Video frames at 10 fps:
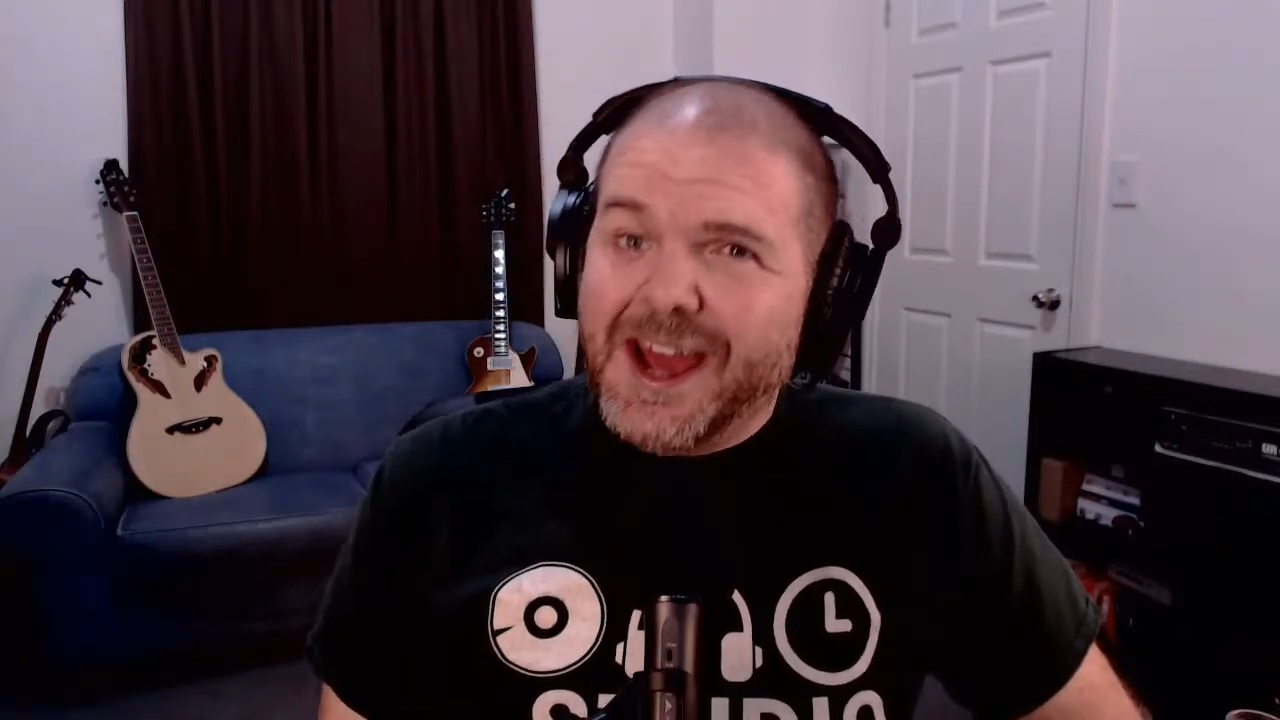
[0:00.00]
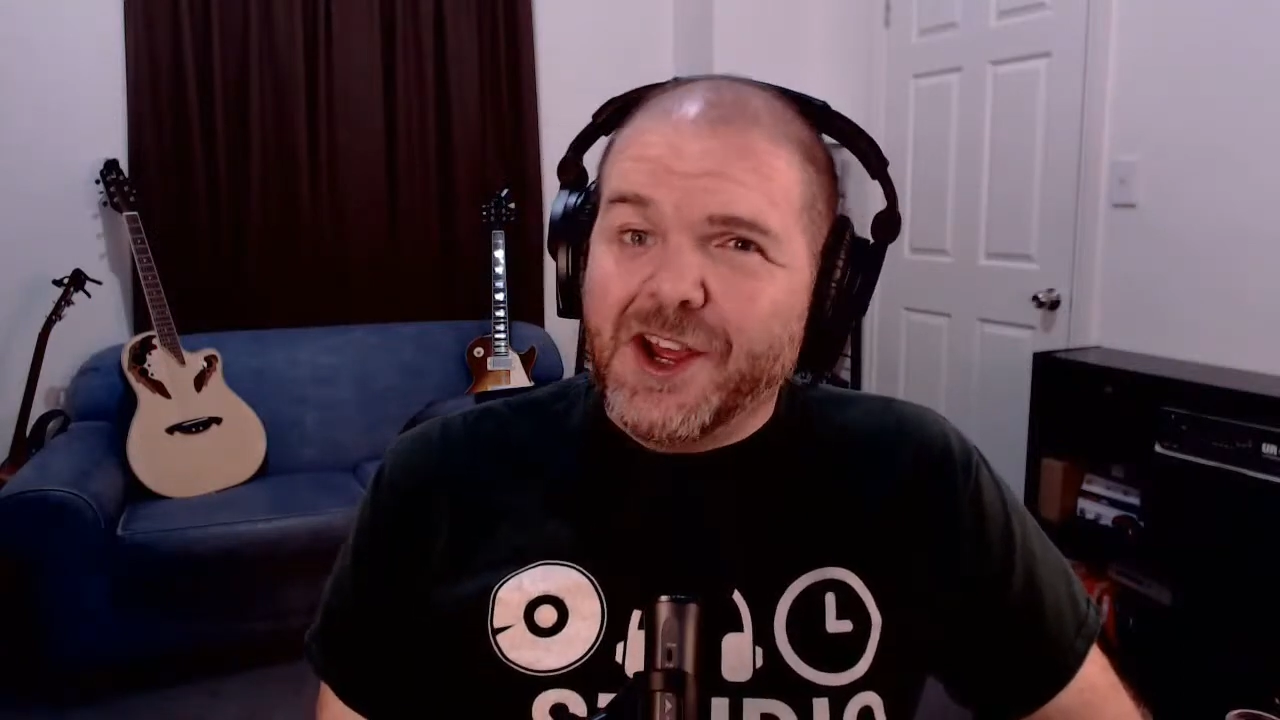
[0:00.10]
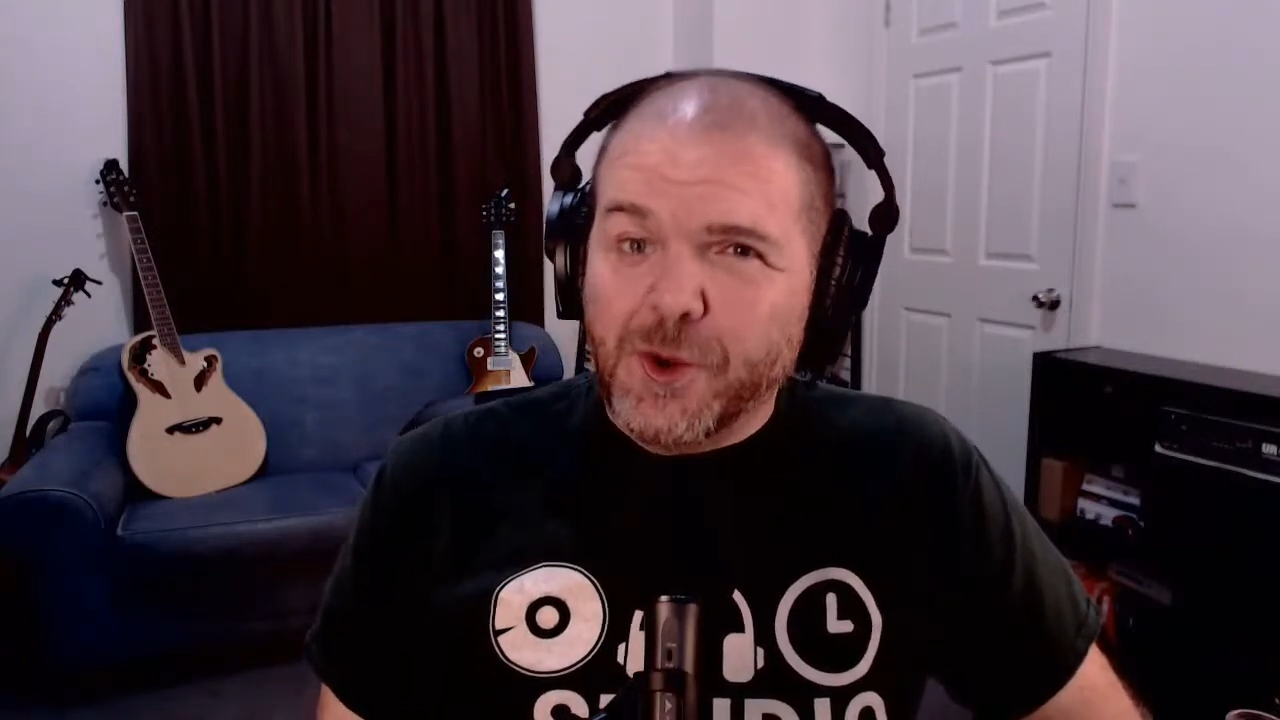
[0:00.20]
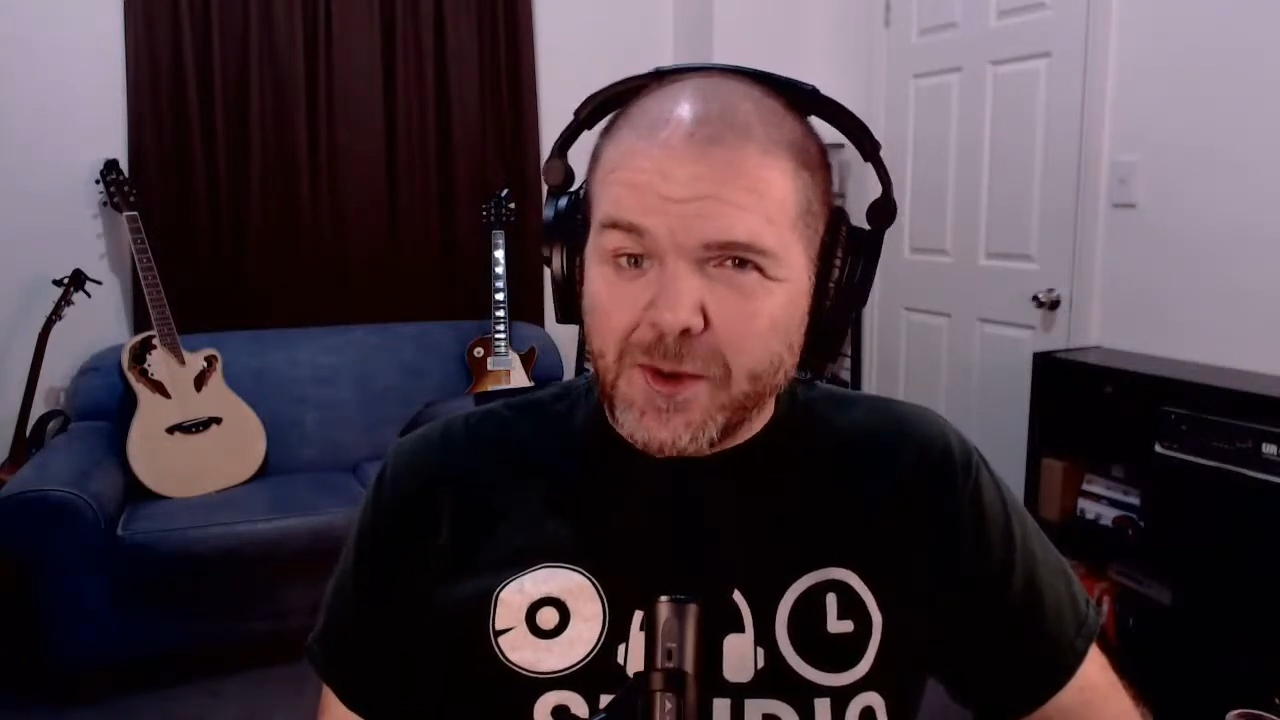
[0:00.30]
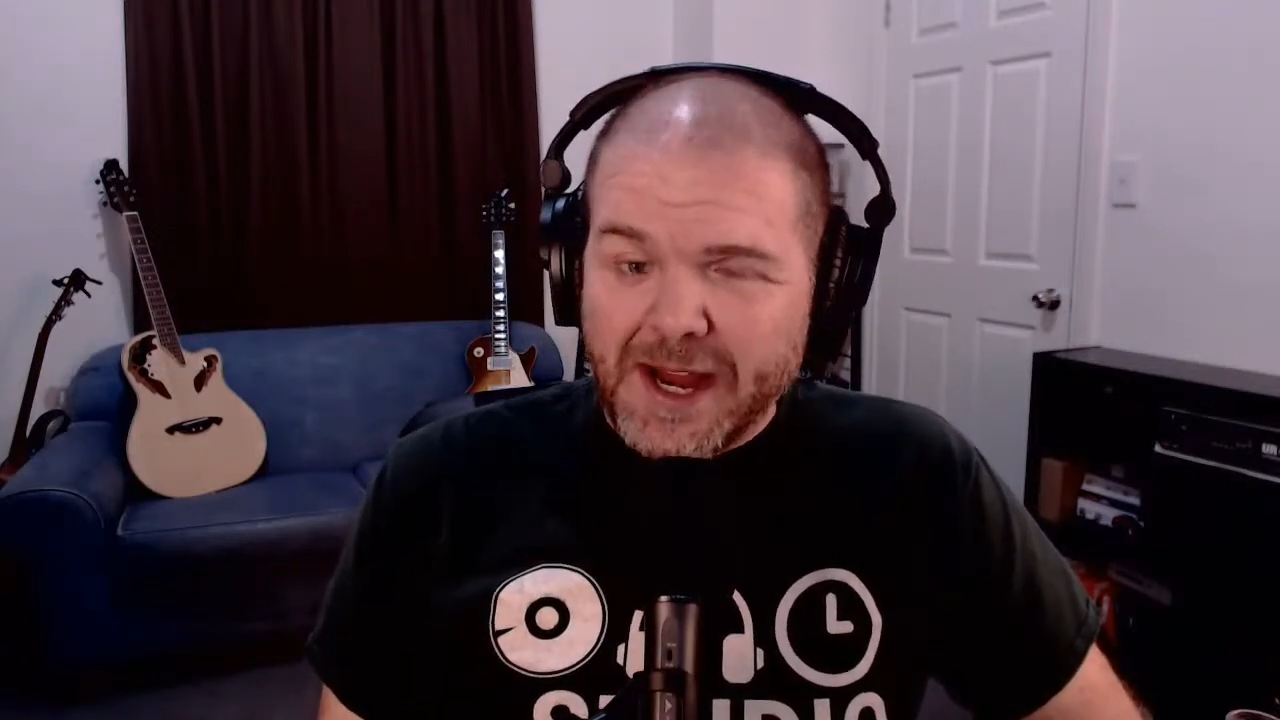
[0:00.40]

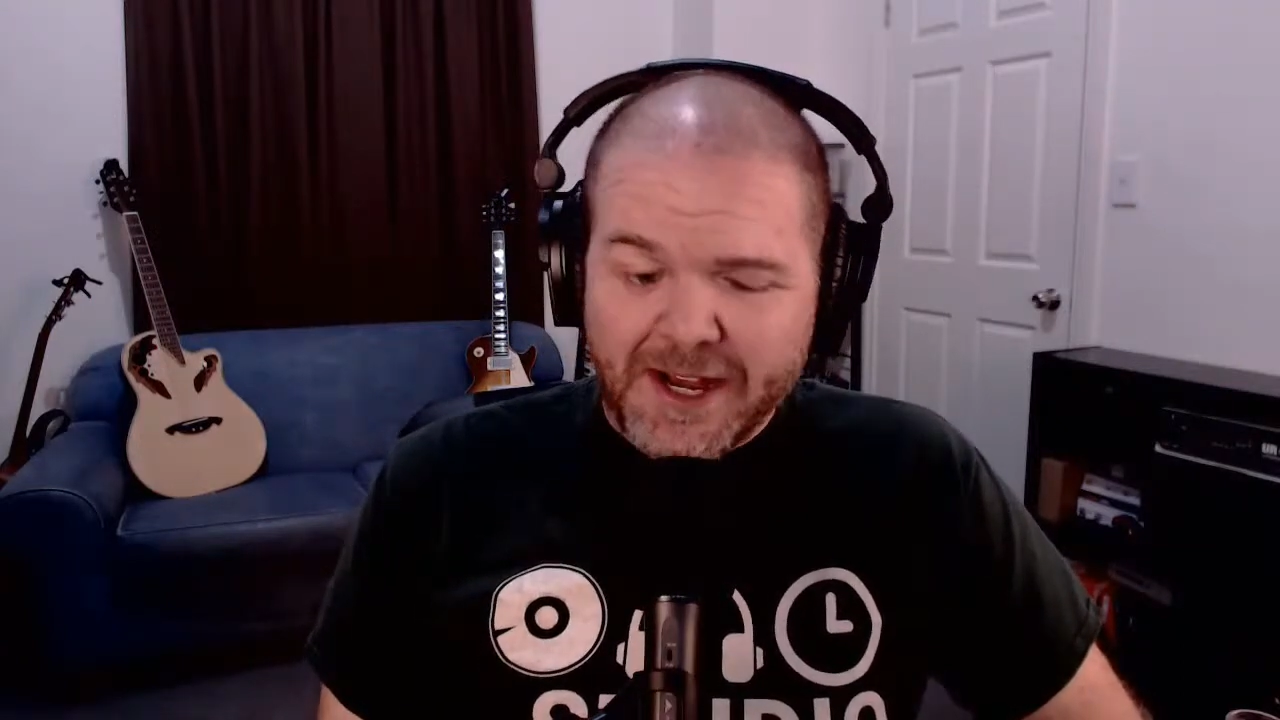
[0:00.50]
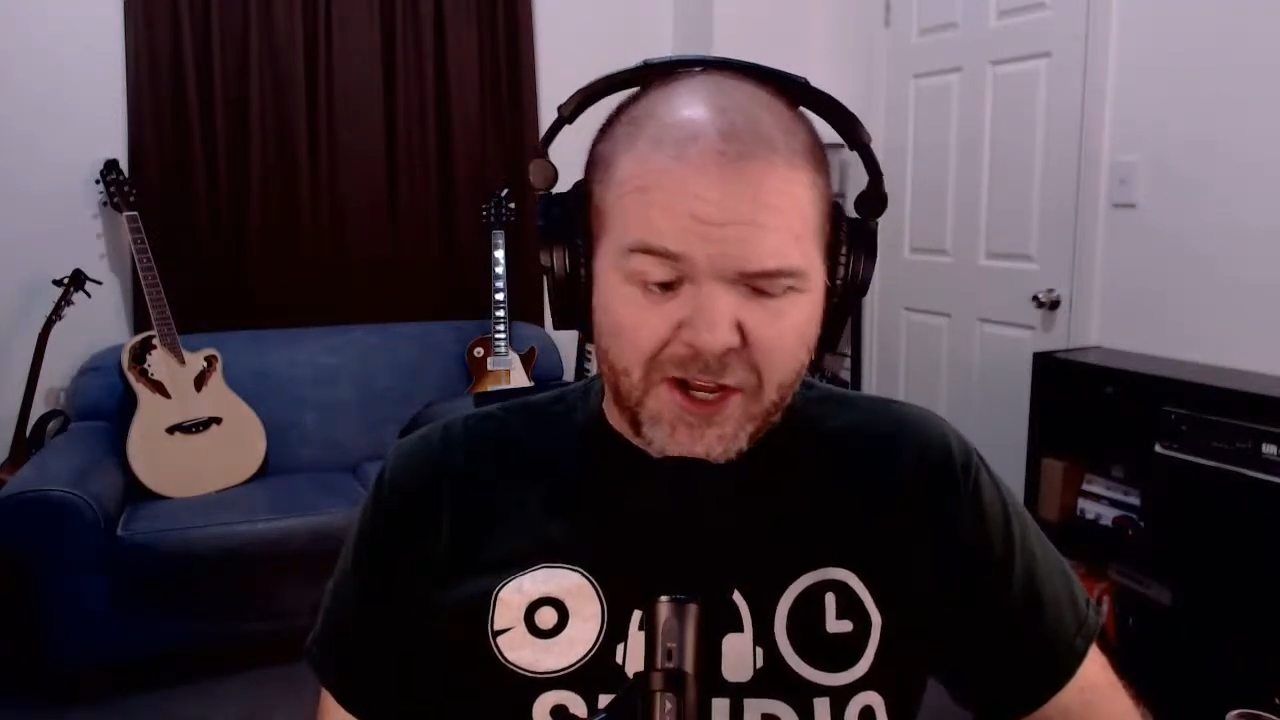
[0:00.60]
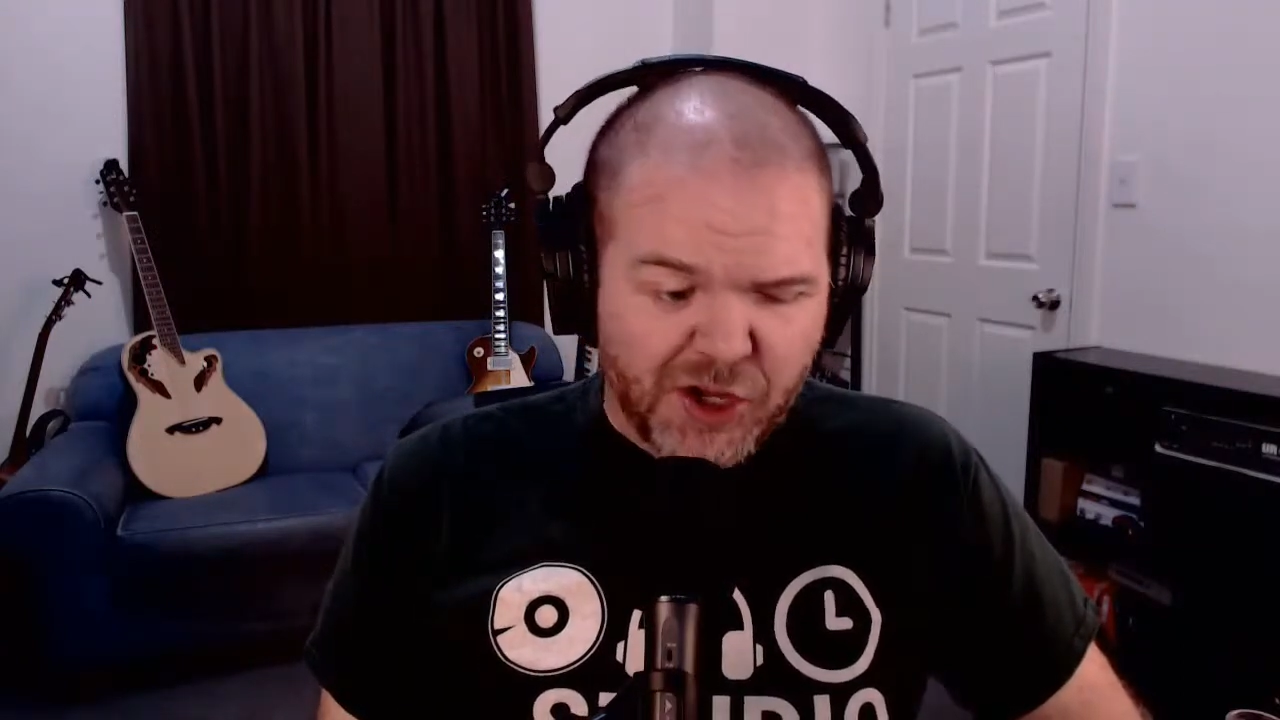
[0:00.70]
you'll need